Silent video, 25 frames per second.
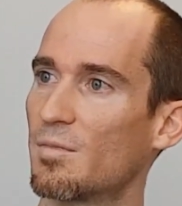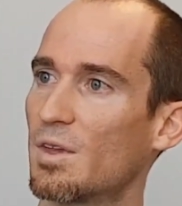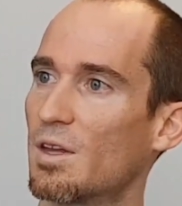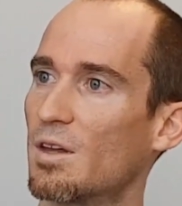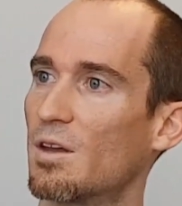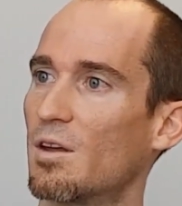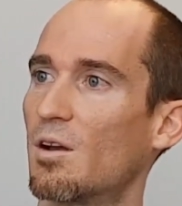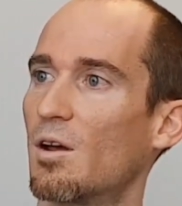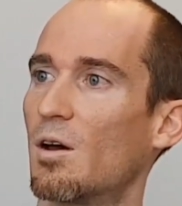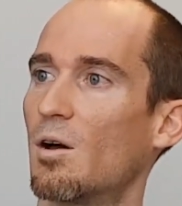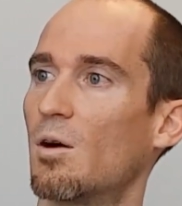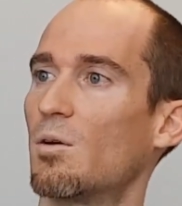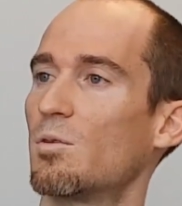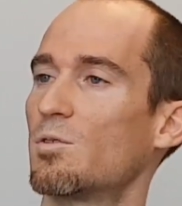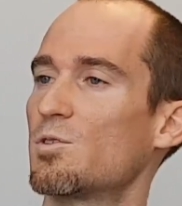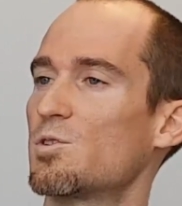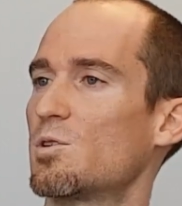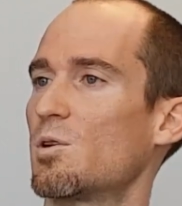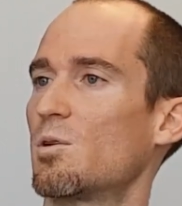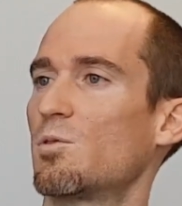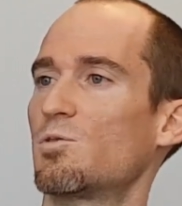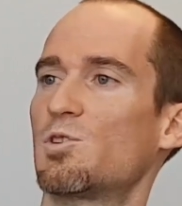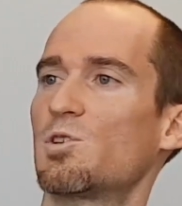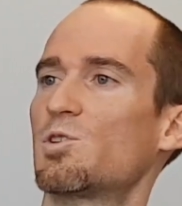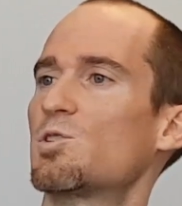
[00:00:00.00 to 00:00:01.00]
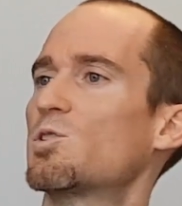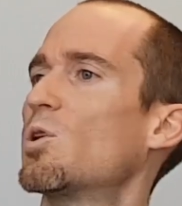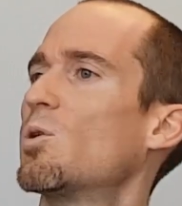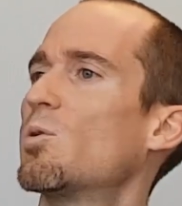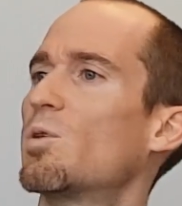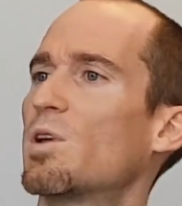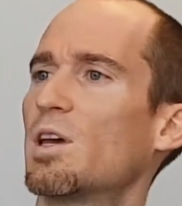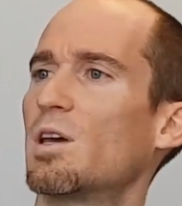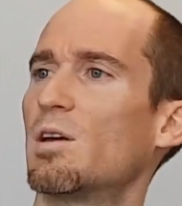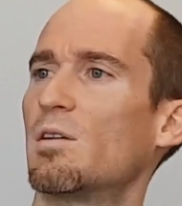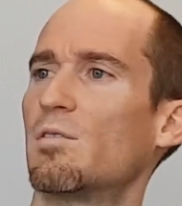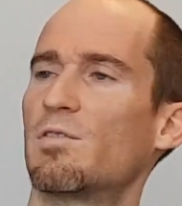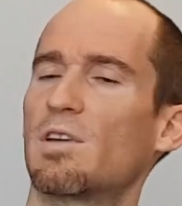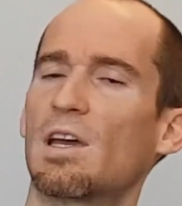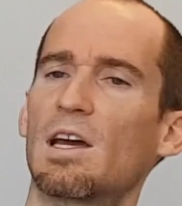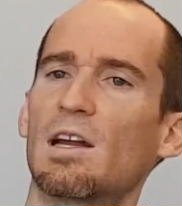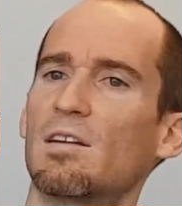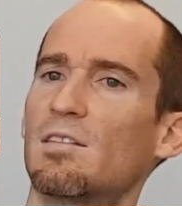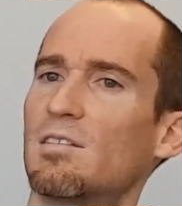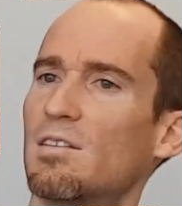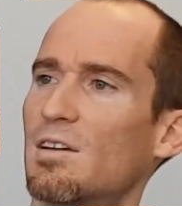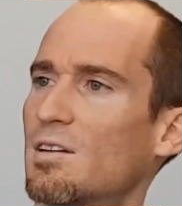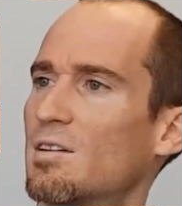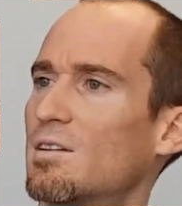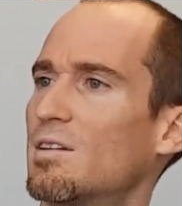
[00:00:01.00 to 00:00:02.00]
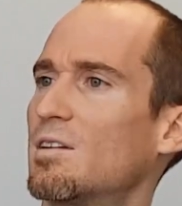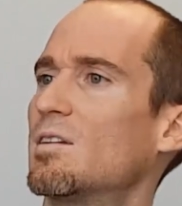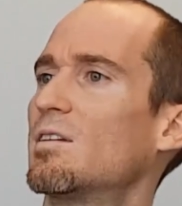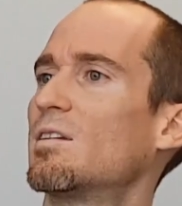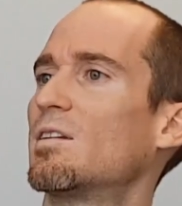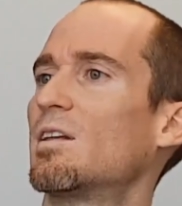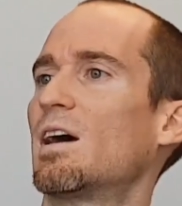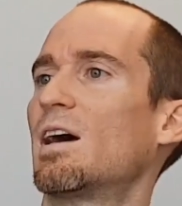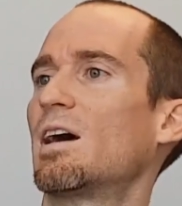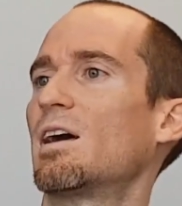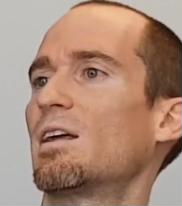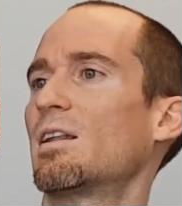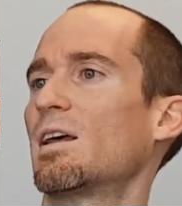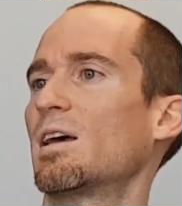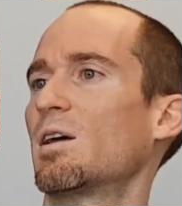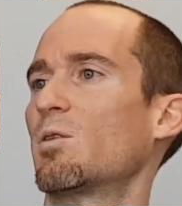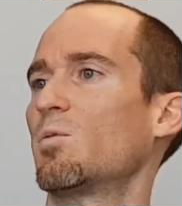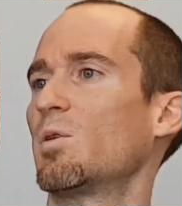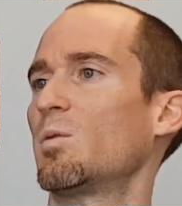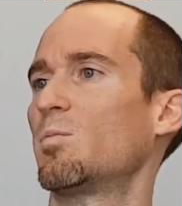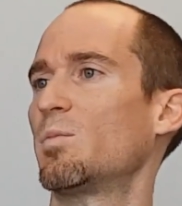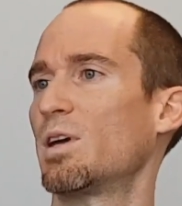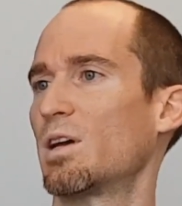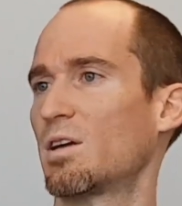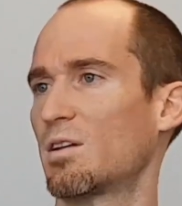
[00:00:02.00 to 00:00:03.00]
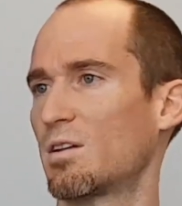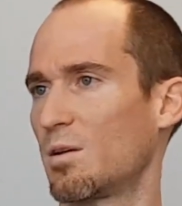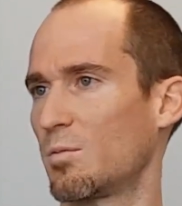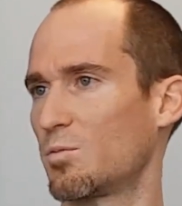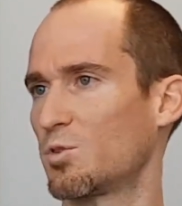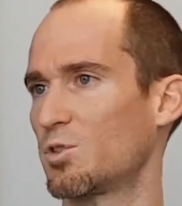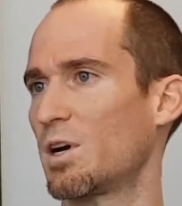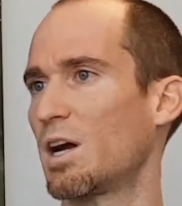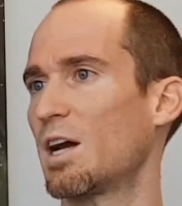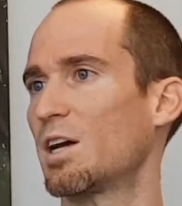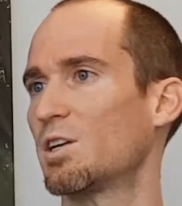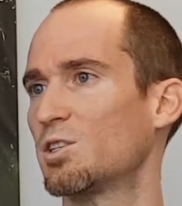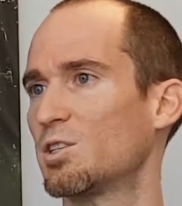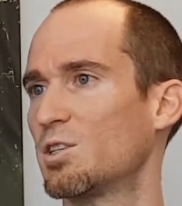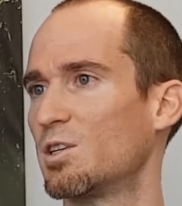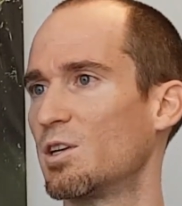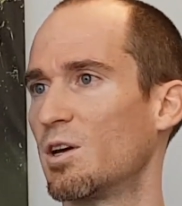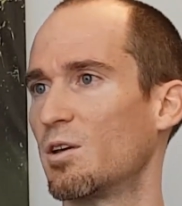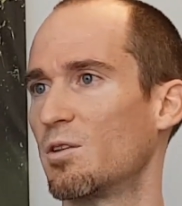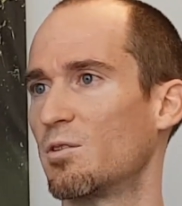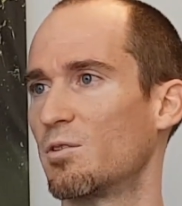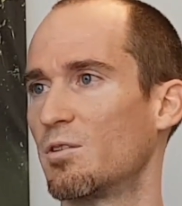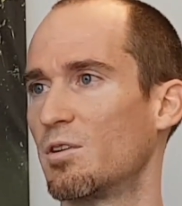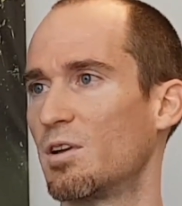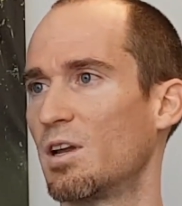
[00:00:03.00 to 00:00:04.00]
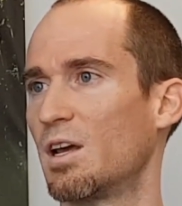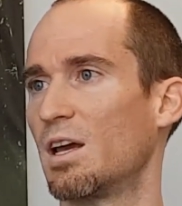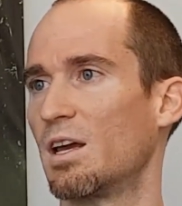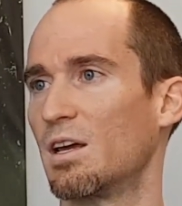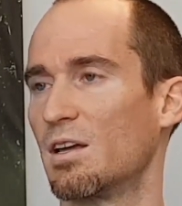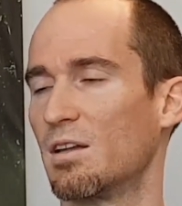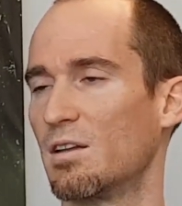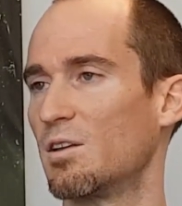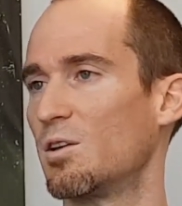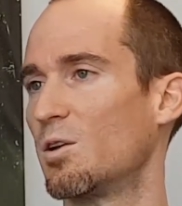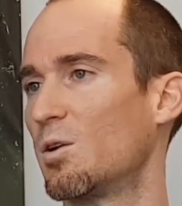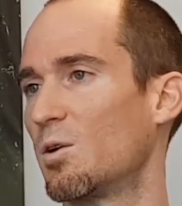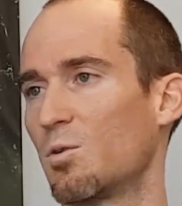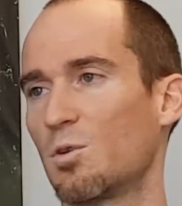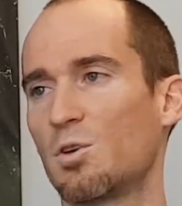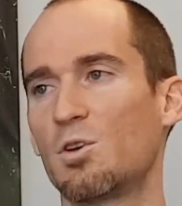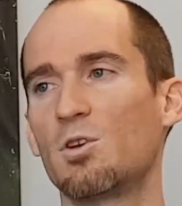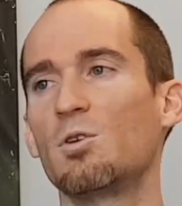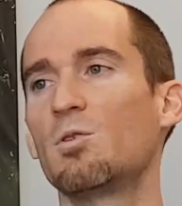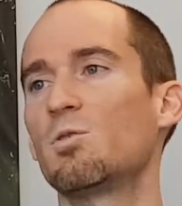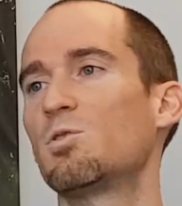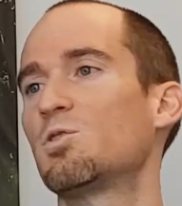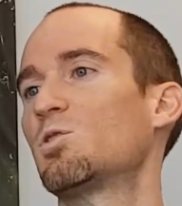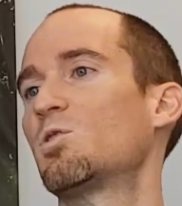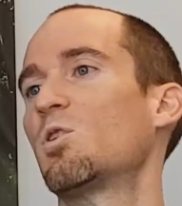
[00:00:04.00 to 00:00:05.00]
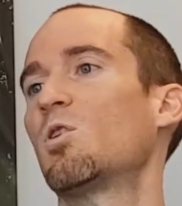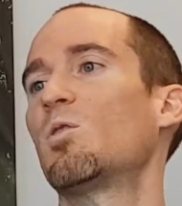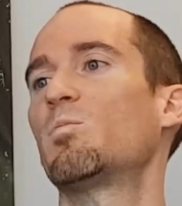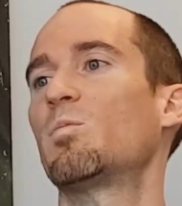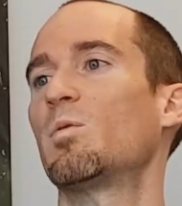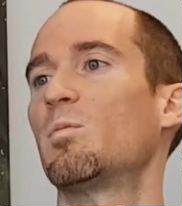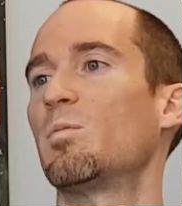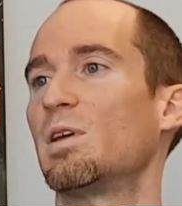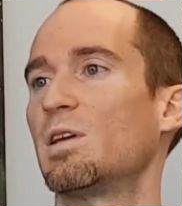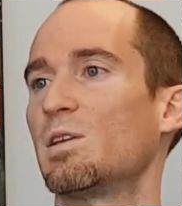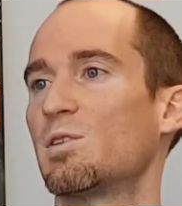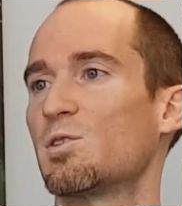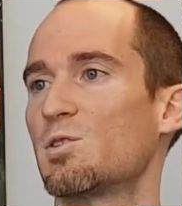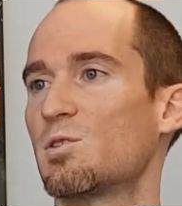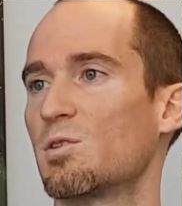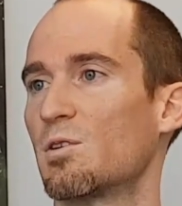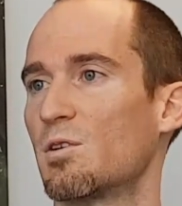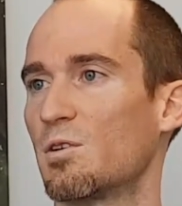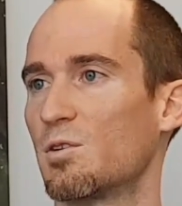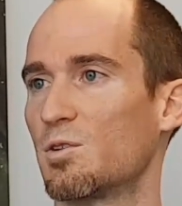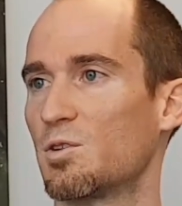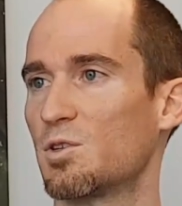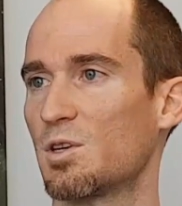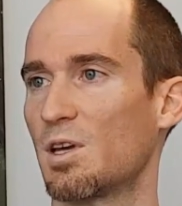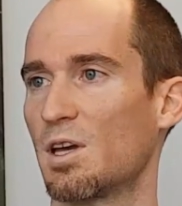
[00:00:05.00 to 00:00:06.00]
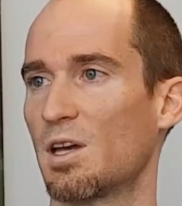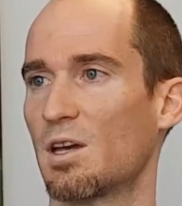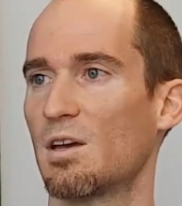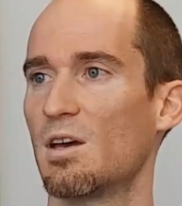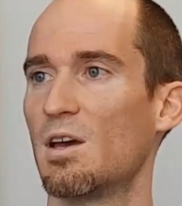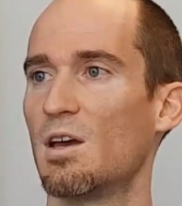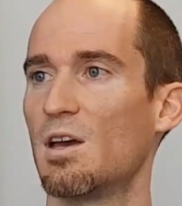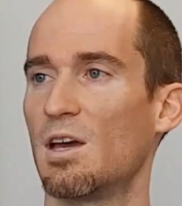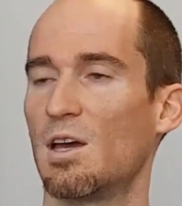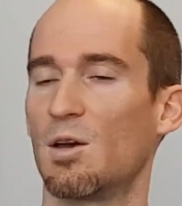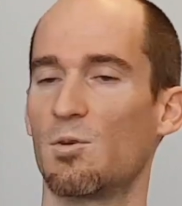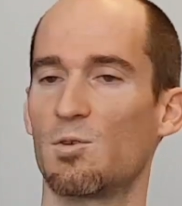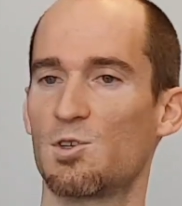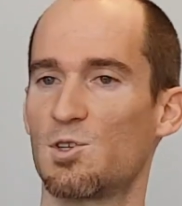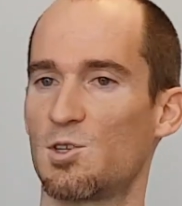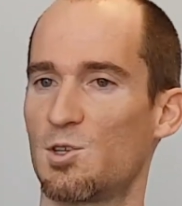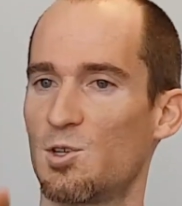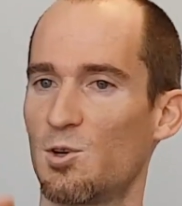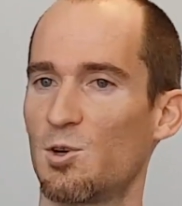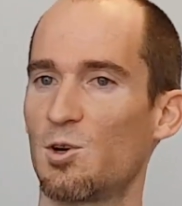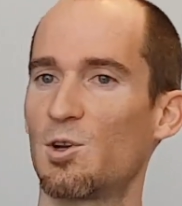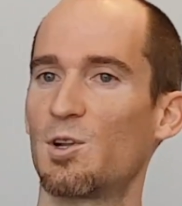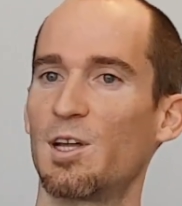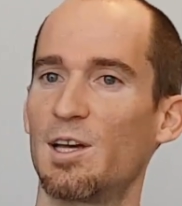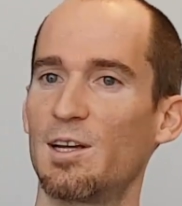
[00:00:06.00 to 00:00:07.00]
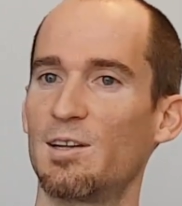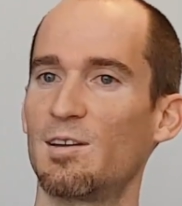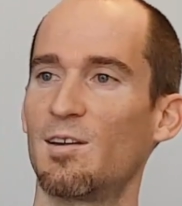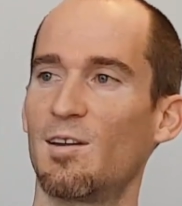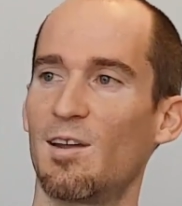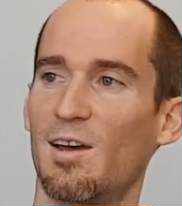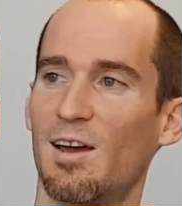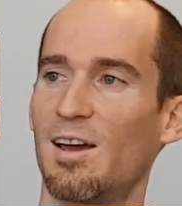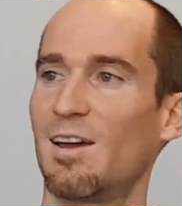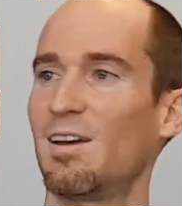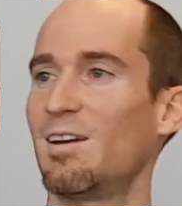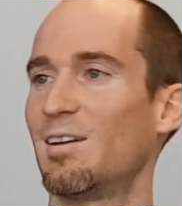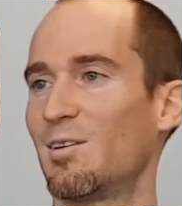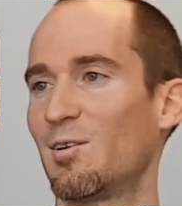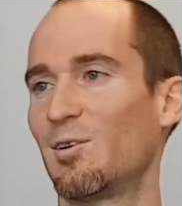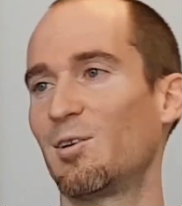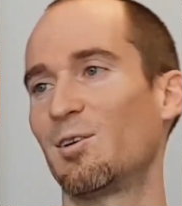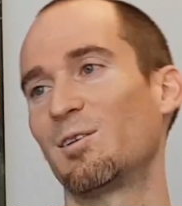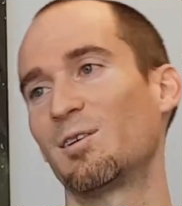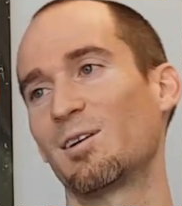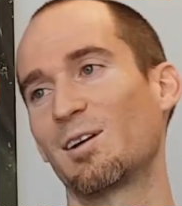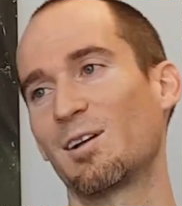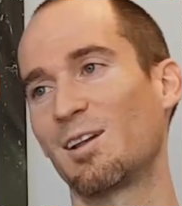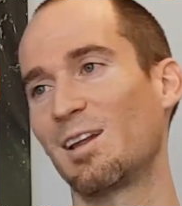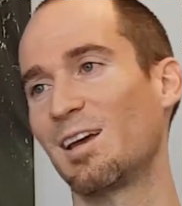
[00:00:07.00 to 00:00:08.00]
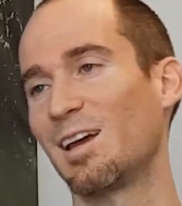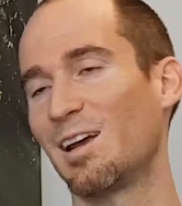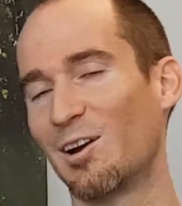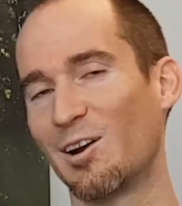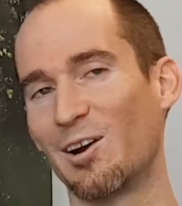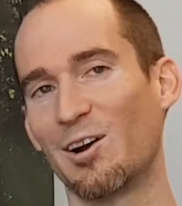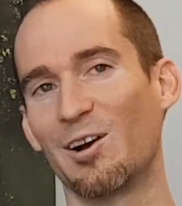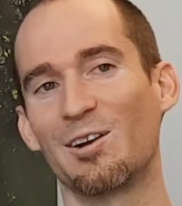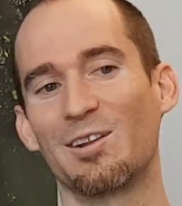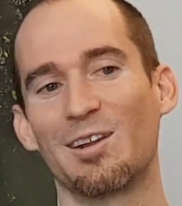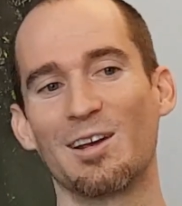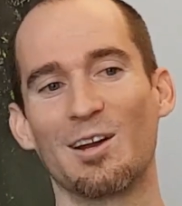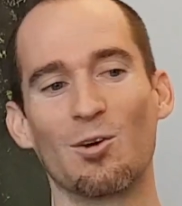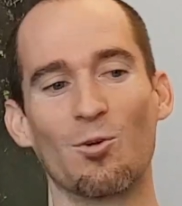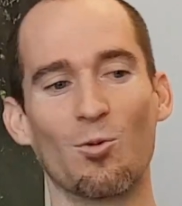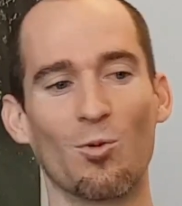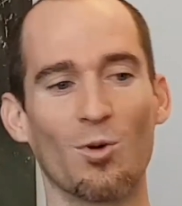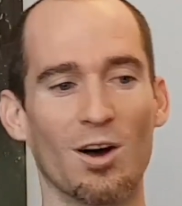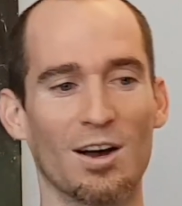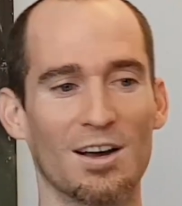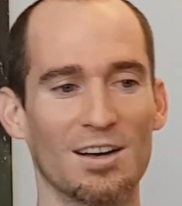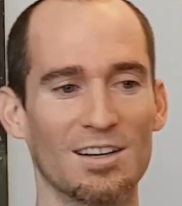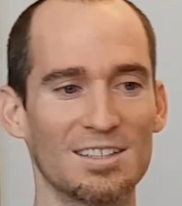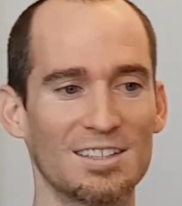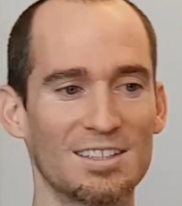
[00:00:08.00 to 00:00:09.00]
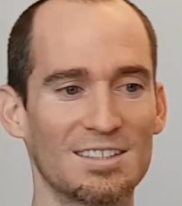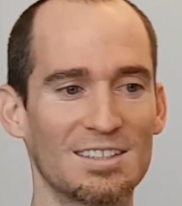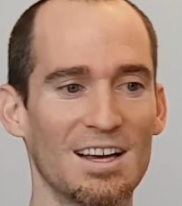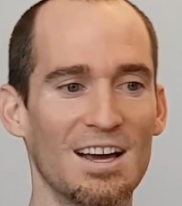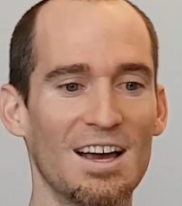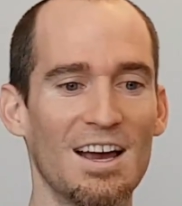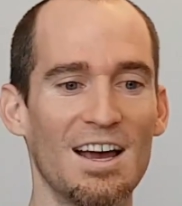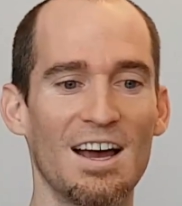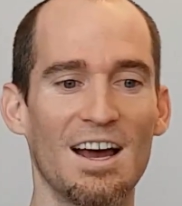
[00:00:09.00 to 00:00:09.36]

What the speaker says: You know, so just go give, get addicted to that. Like we picked up trash the other day and, you know, huge dopamine surge. Like it was still clean today, well, cleaner than it was.